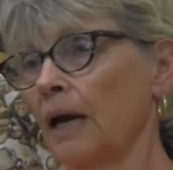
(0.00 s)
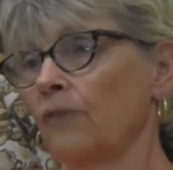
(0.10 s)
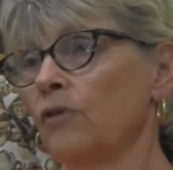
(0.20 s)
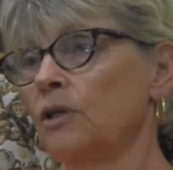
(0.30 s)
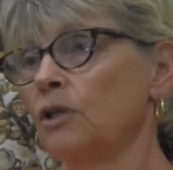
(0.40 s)

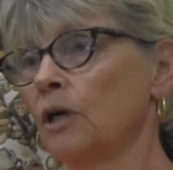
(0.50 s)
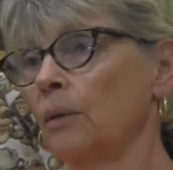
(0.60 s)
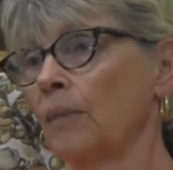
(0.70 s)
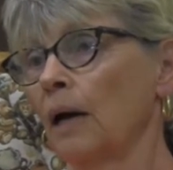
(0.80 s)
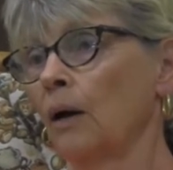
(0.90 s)
average
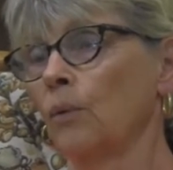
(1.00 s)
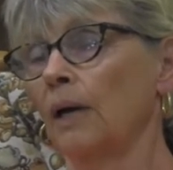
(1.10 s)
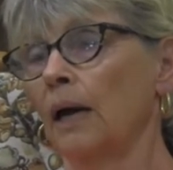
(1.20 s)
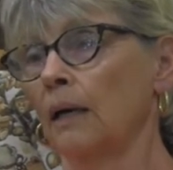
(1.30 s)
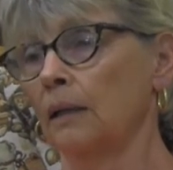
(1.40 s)
come out. We
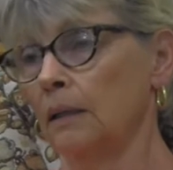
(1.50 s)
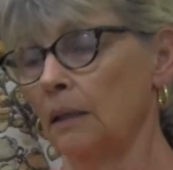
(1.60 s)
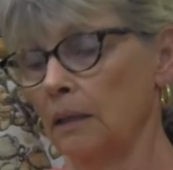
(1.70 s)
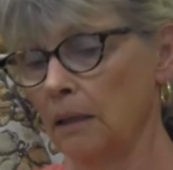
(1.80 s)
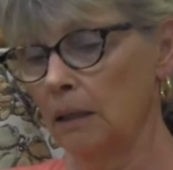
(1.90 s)
had
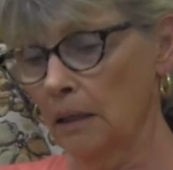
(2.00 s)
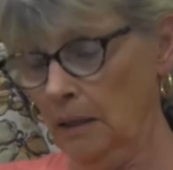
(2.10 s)
and